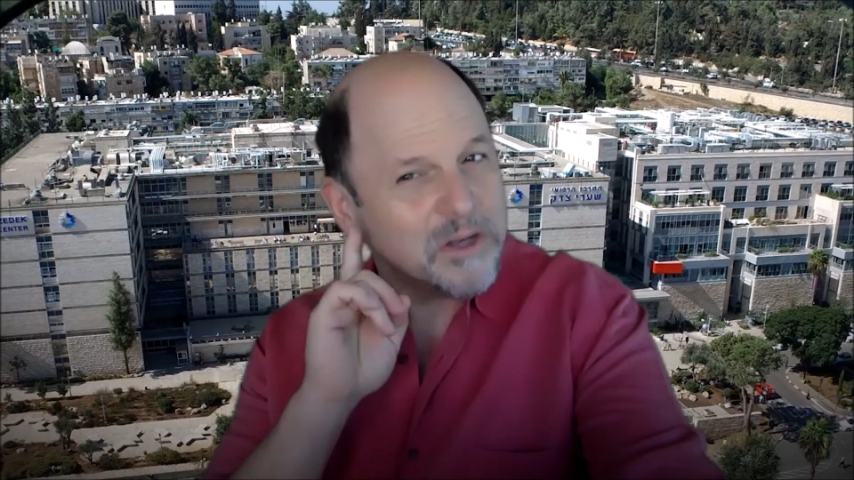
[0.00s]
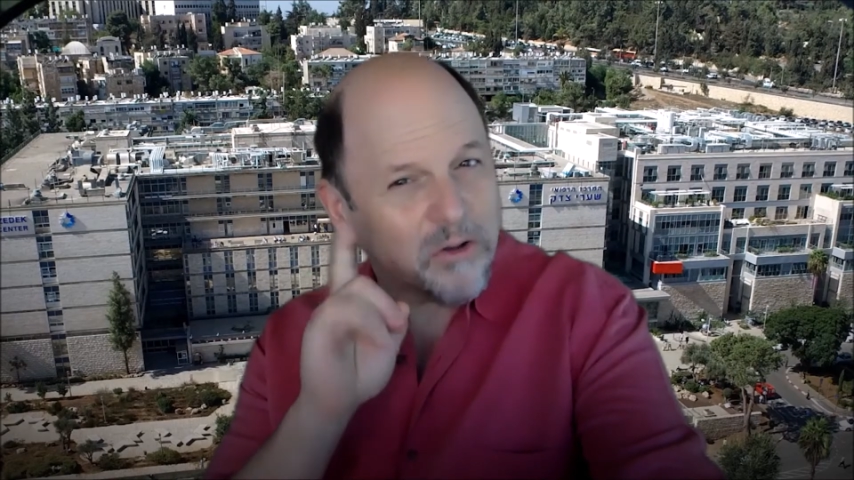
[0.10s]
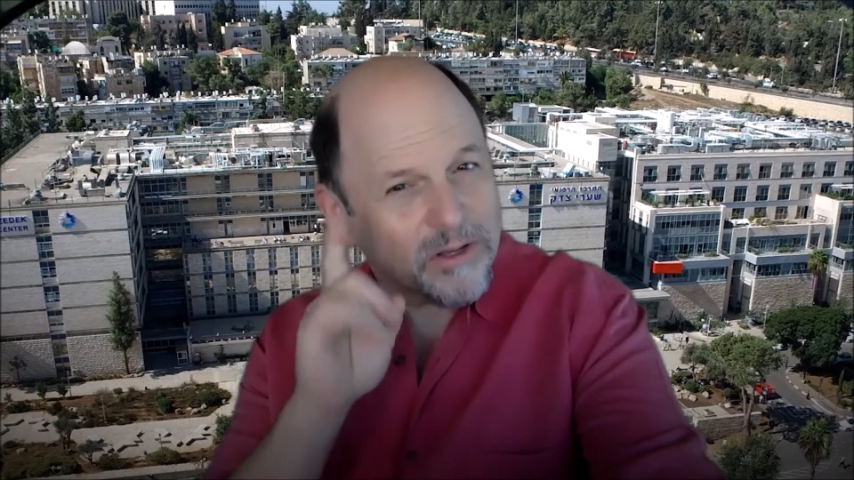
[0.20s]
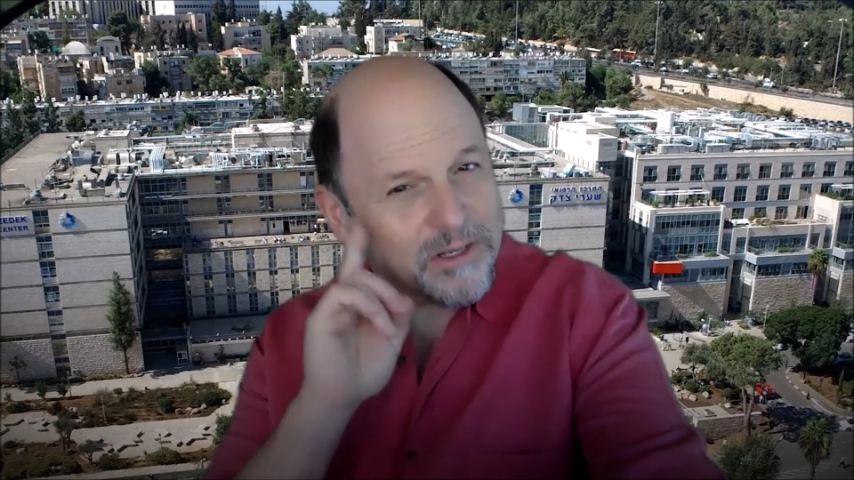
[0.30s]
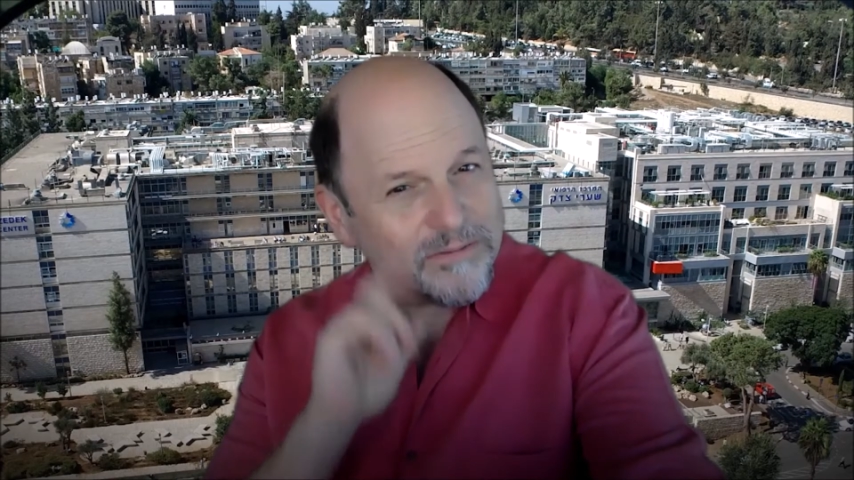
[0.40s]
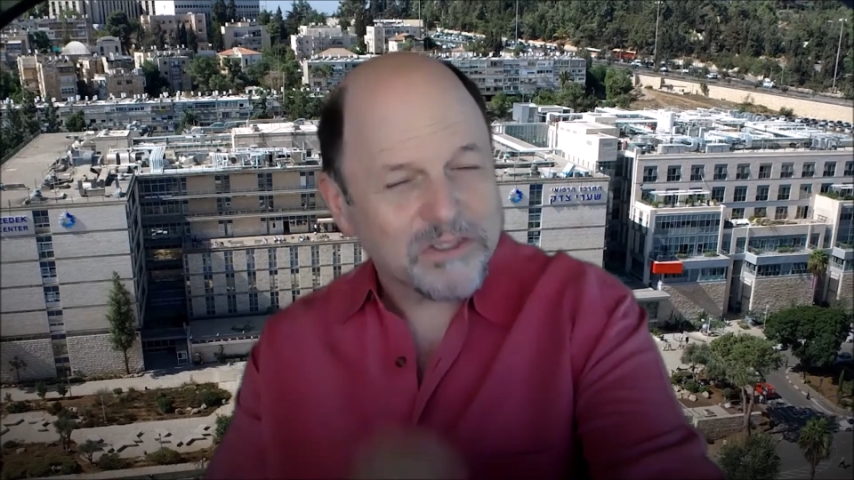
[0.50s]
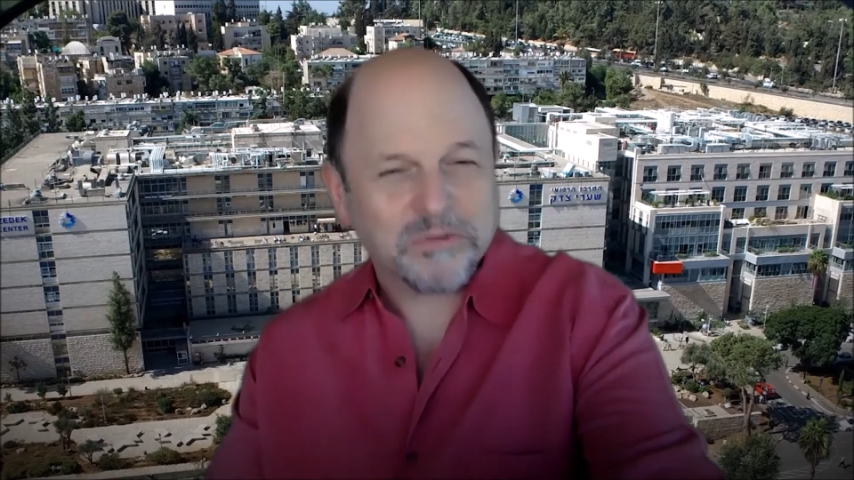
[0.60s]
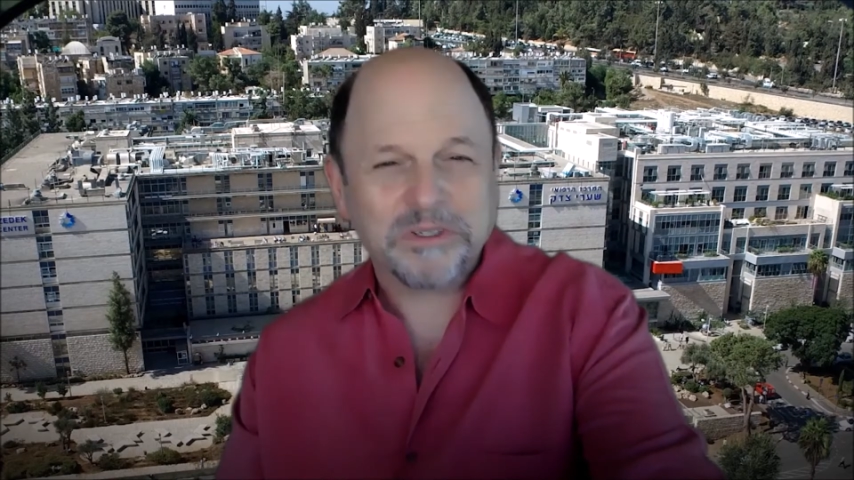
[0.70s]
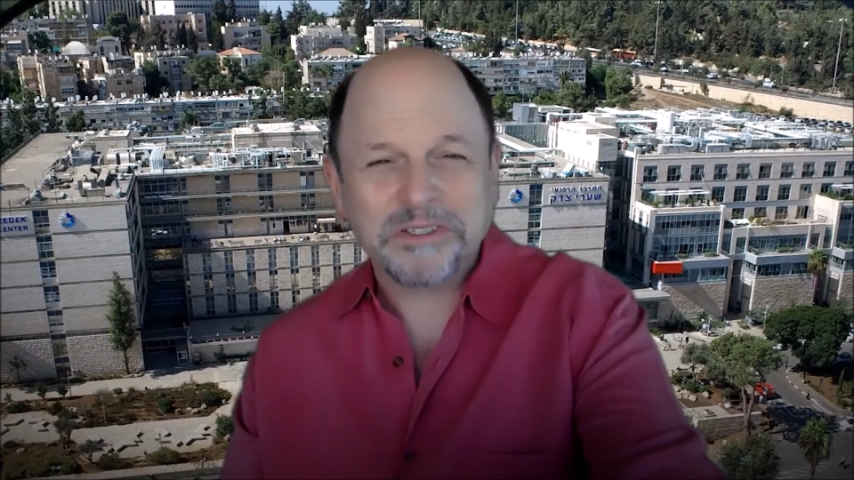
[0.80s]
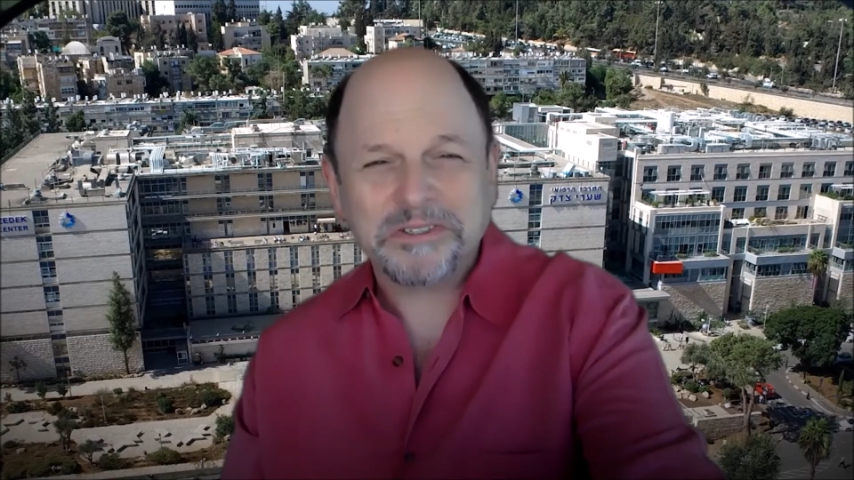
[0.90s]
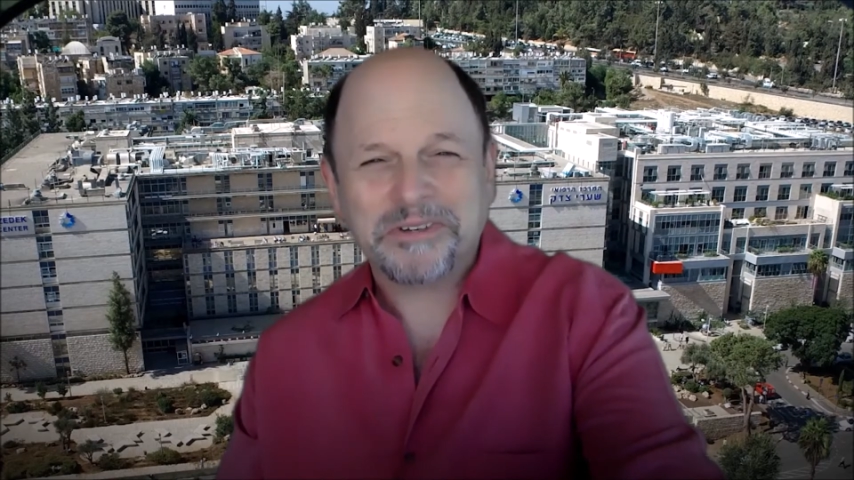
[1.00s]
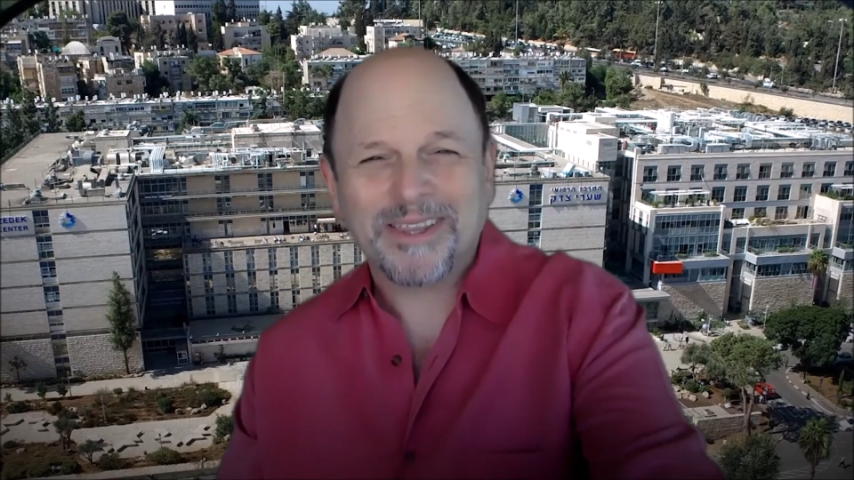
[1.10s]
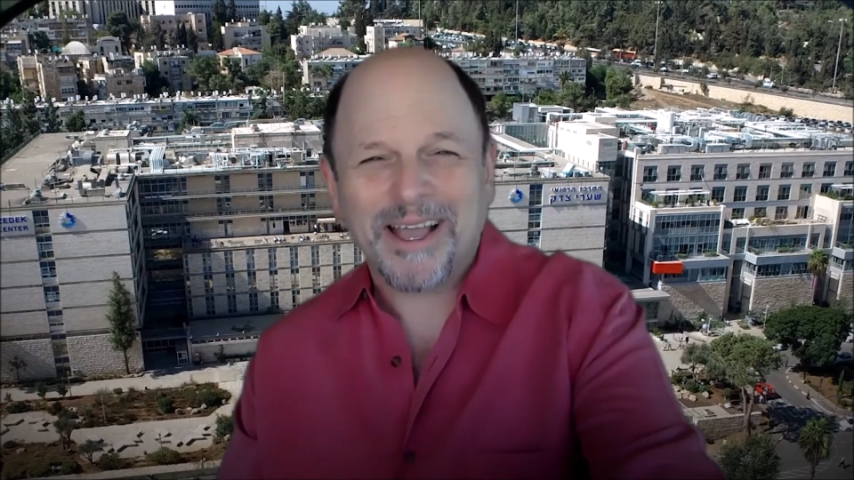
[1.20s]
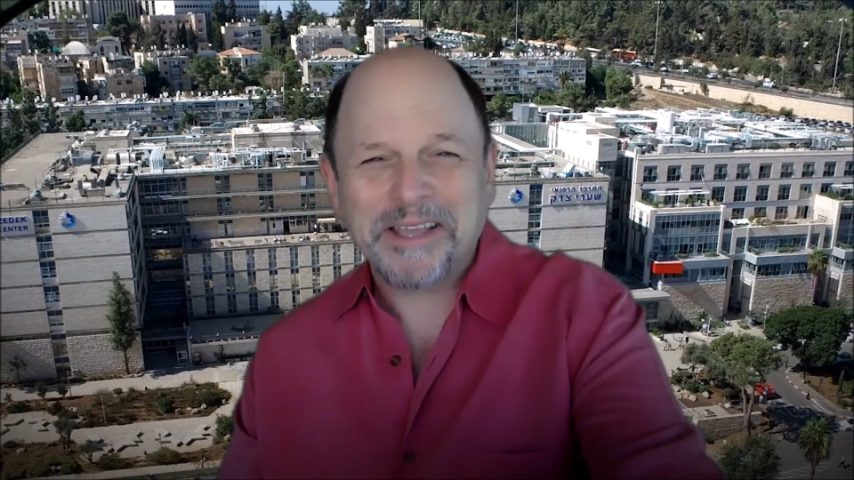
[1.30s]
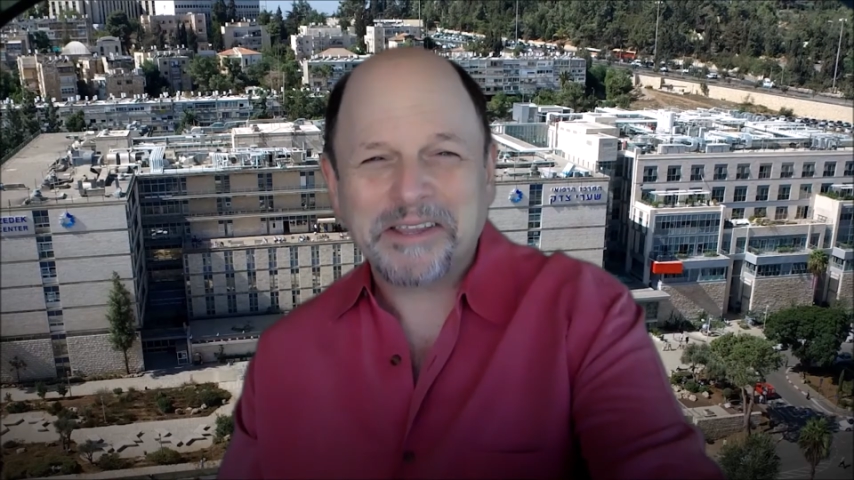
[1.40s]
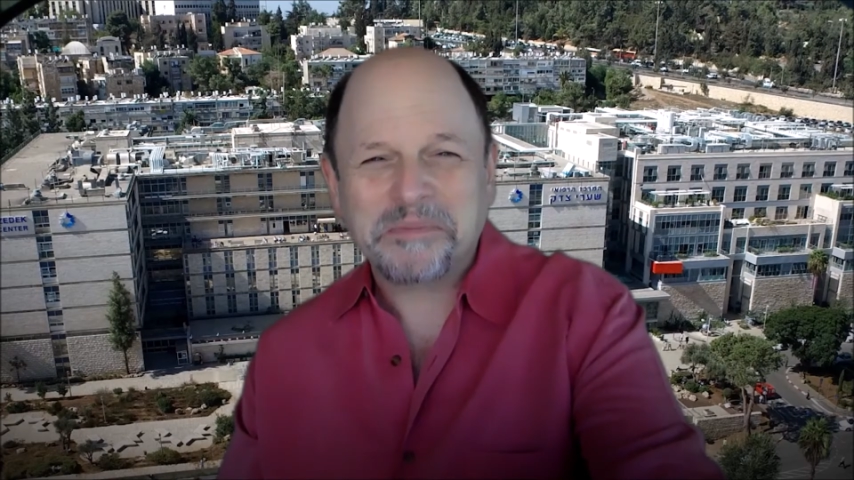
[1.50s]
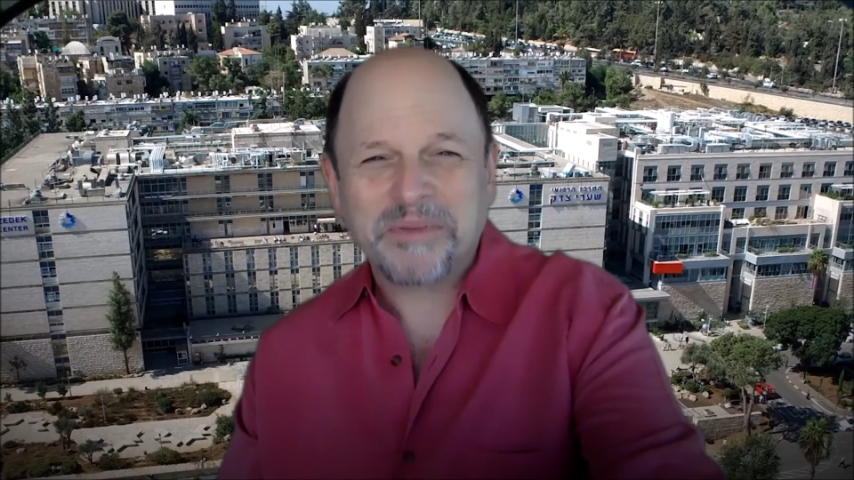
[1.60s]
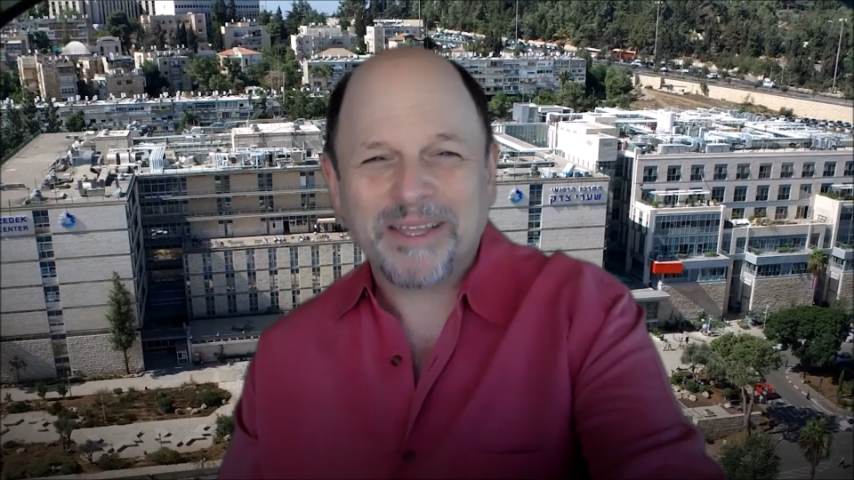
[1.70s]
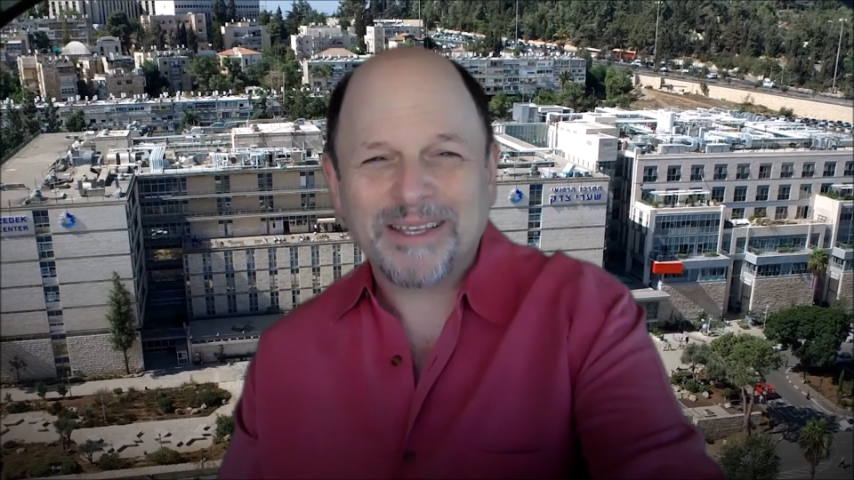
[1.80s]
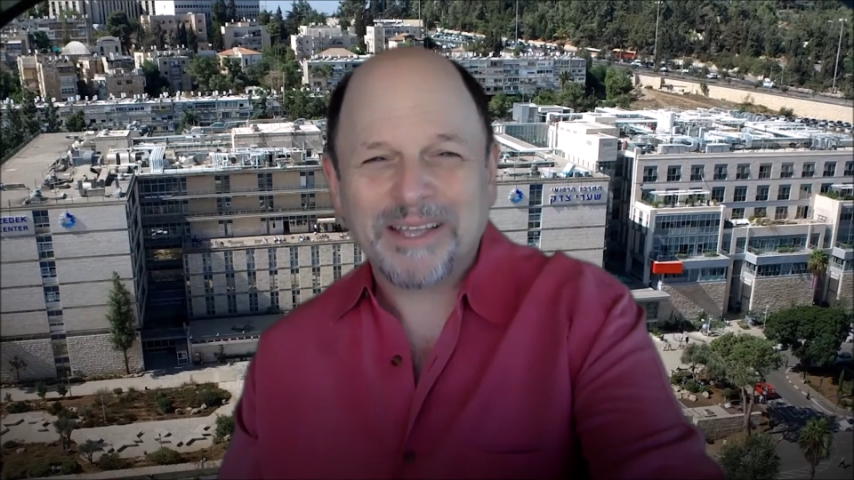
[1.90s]
in all of Israel during the height of the
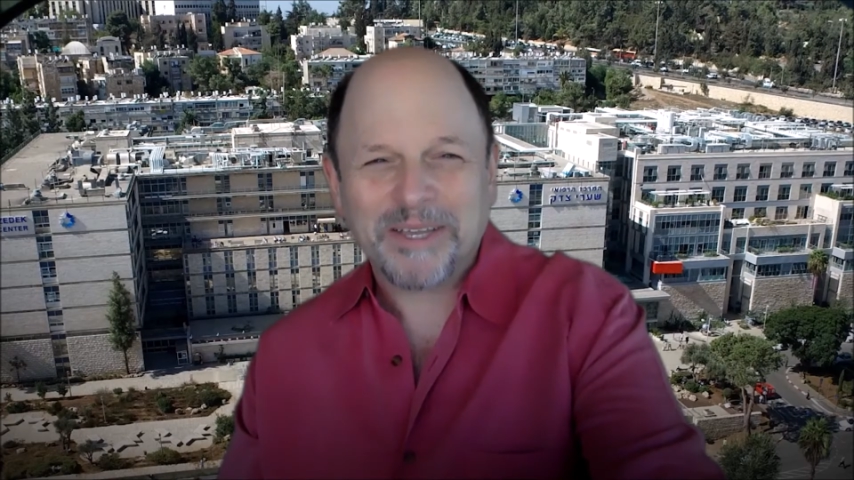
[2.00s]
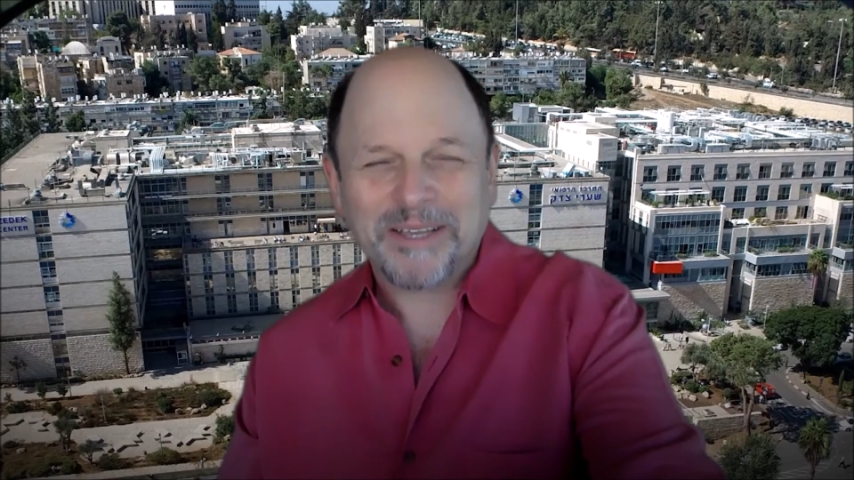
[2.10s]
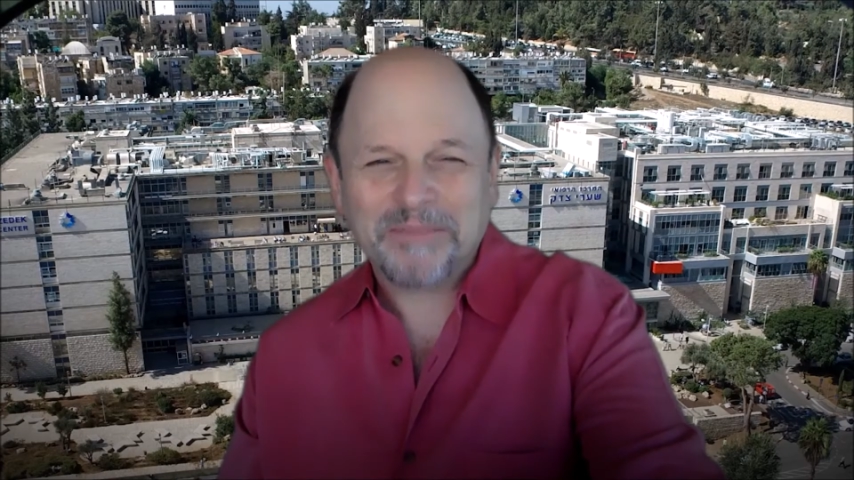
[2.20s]
pandemic.